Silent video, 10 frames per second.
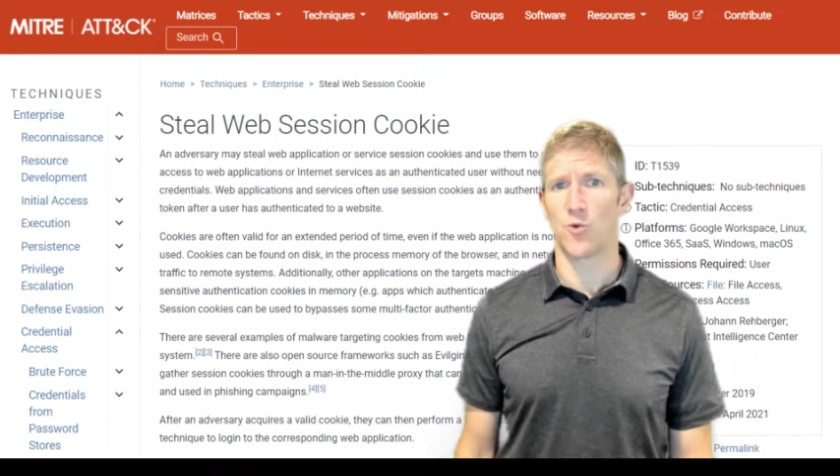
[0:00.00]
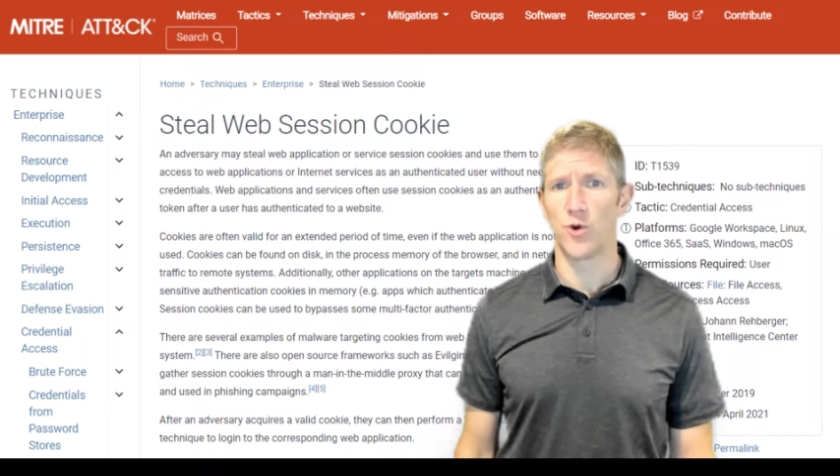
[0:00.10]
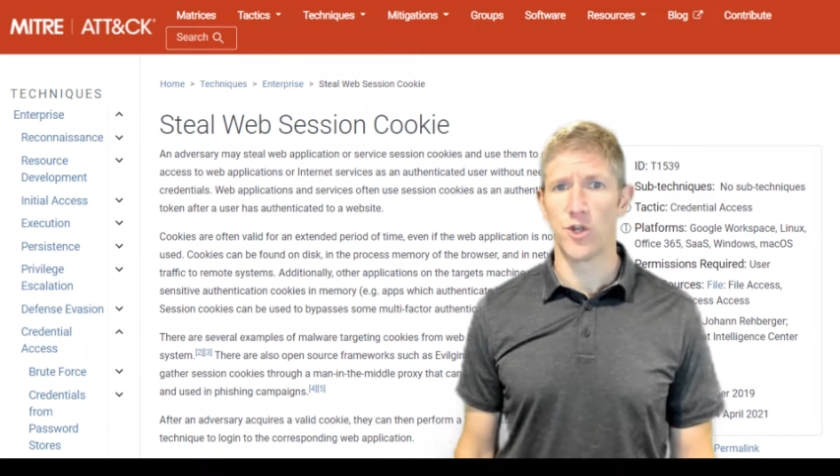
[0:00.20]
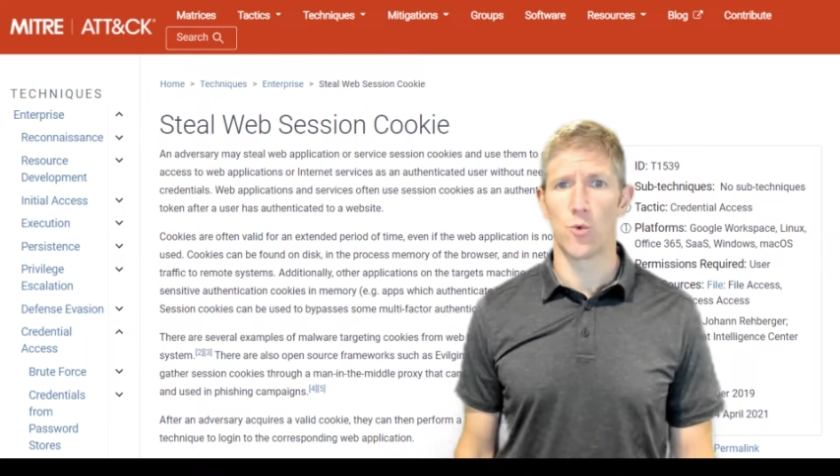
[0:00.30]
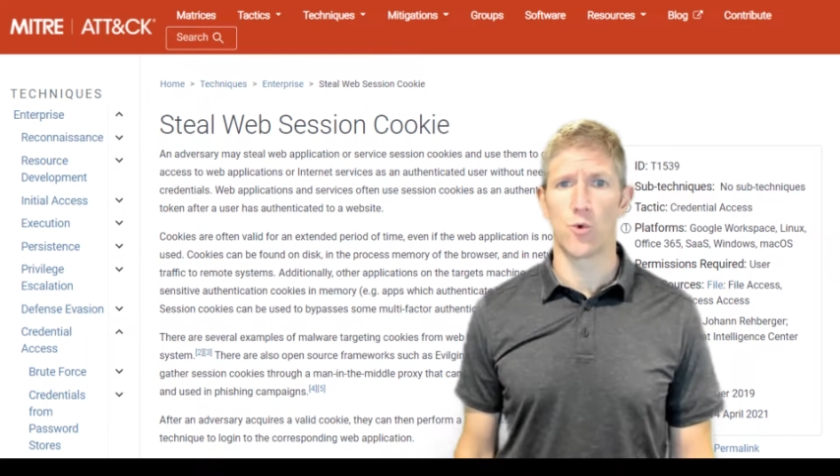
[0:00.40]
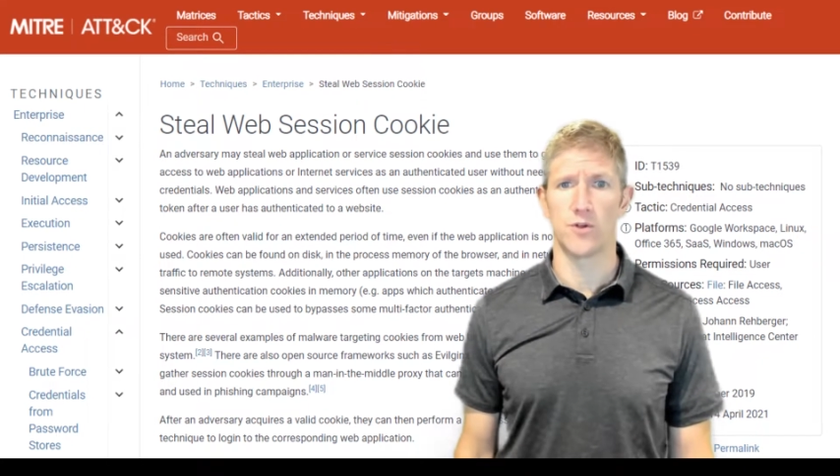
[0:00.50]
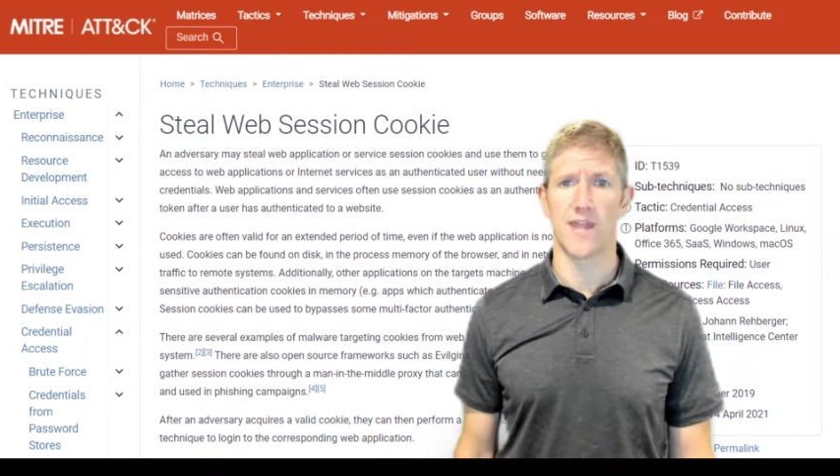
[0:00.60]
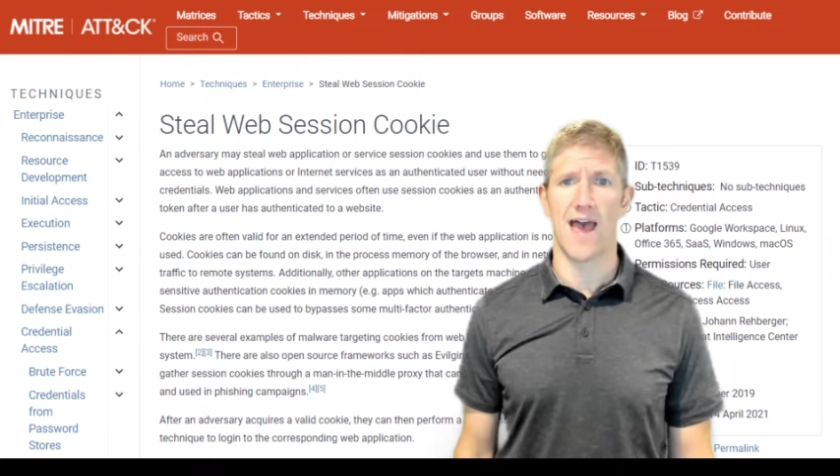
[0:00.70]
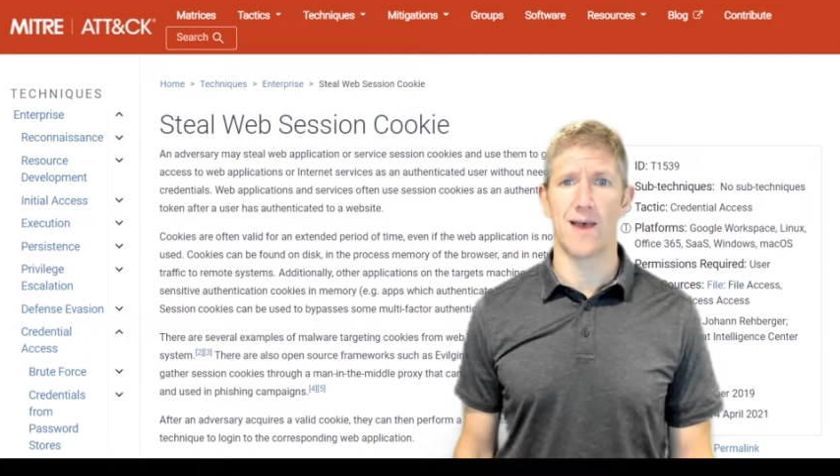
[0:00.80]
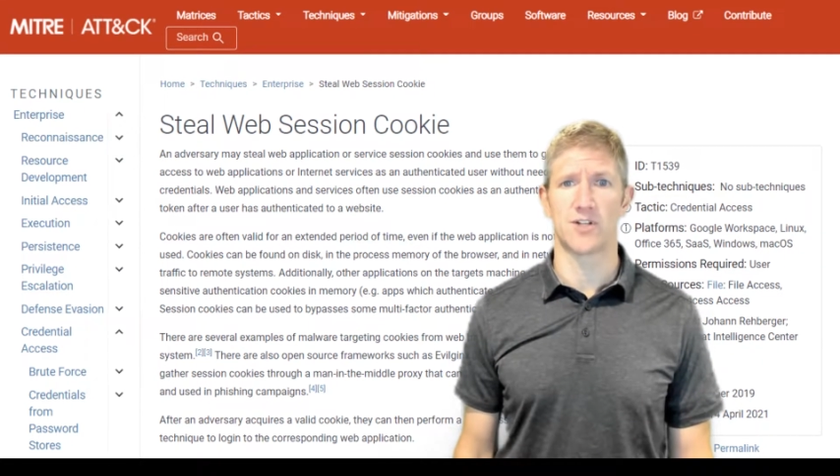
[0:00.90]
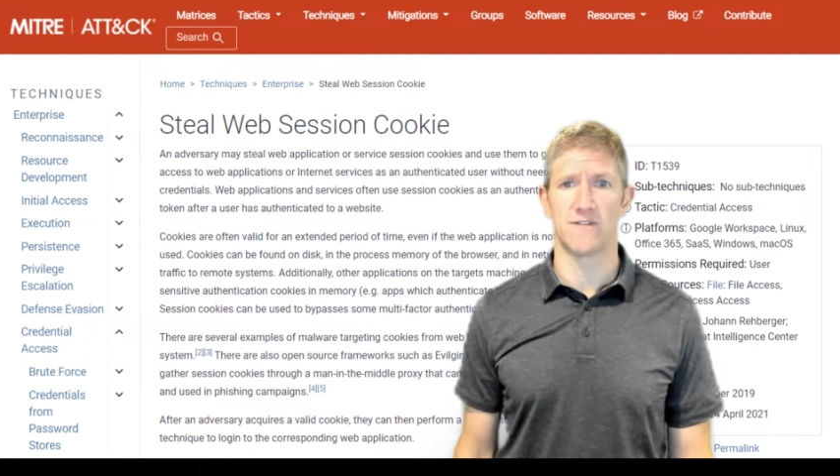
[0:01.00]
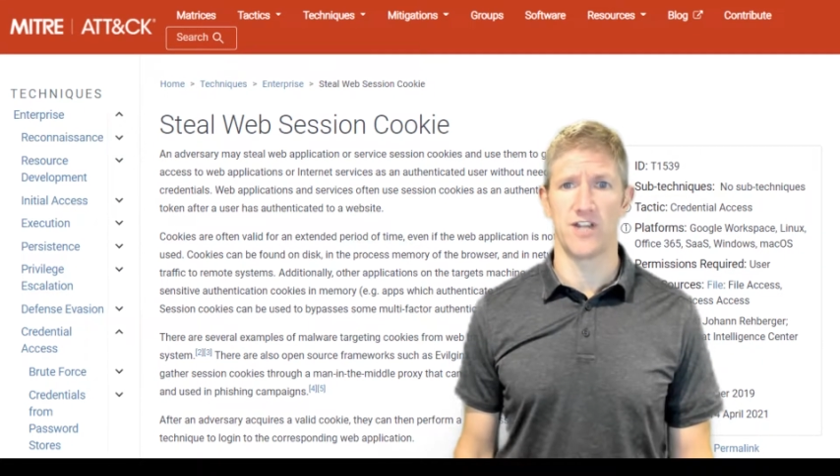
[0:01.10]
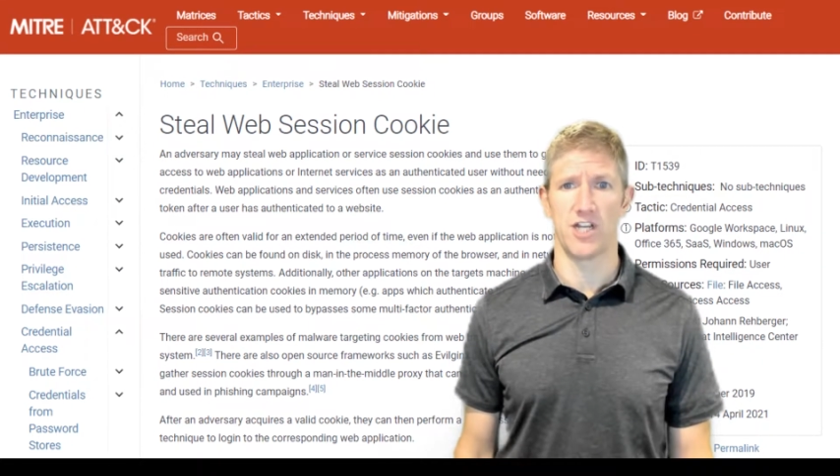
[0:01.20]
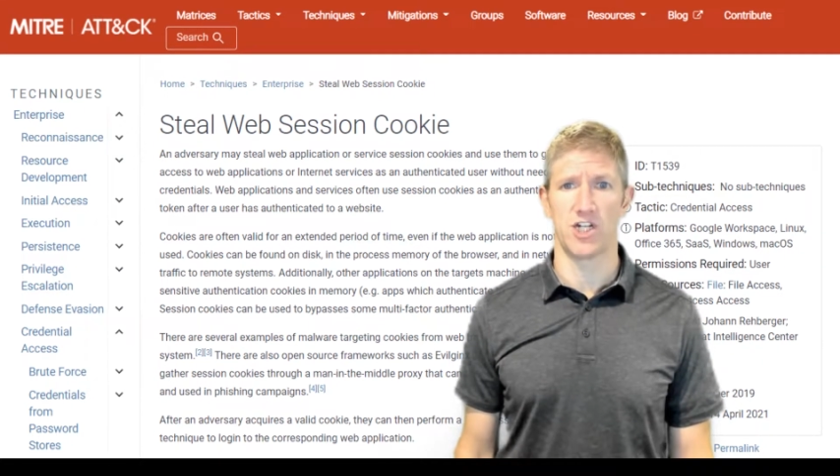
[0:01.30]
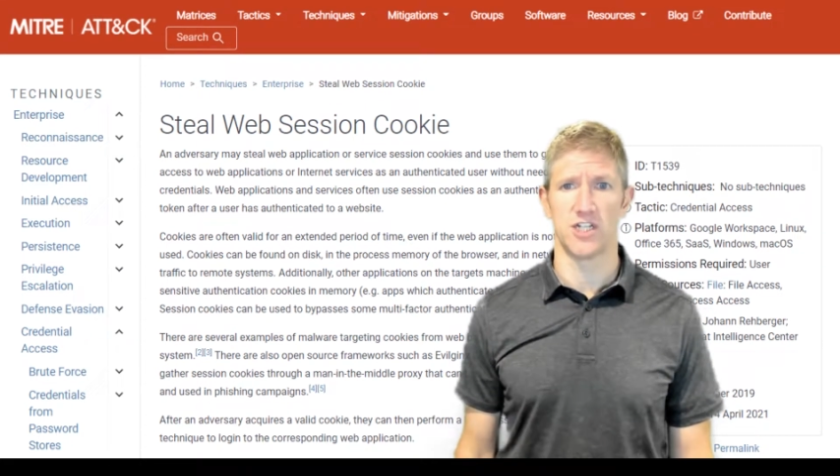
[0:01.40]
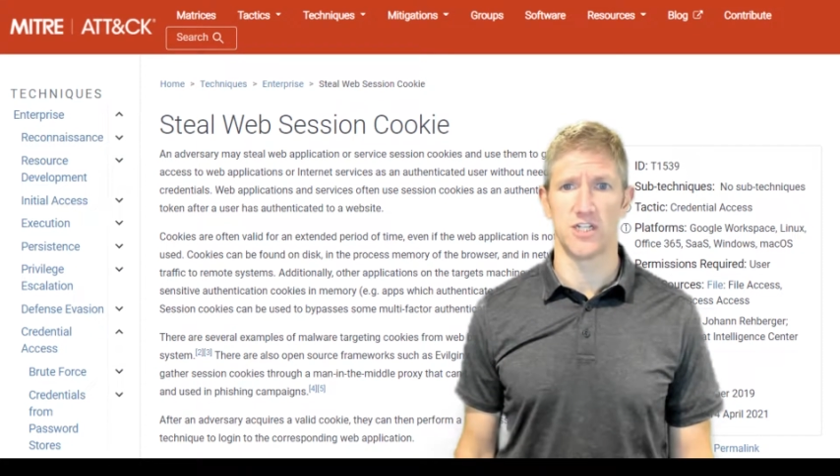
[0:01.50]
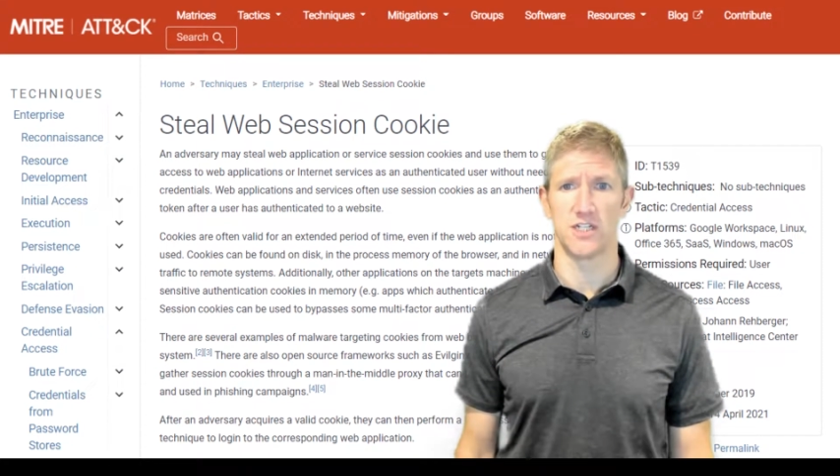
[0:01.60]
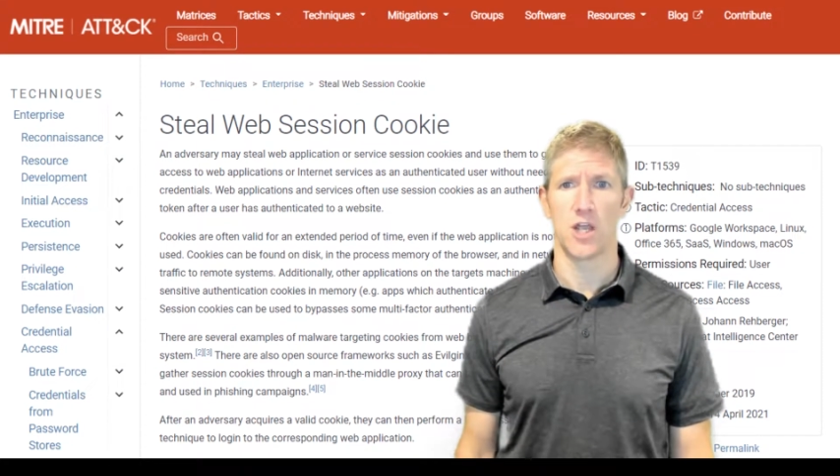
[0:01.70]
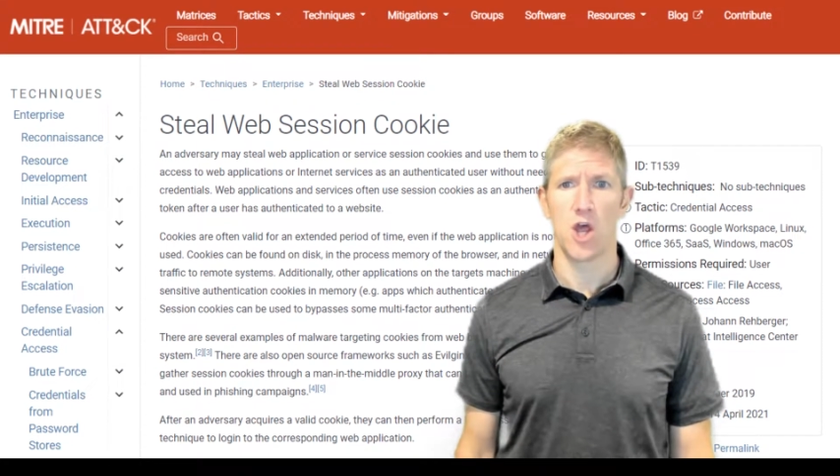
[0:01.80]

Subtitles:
real-world observations.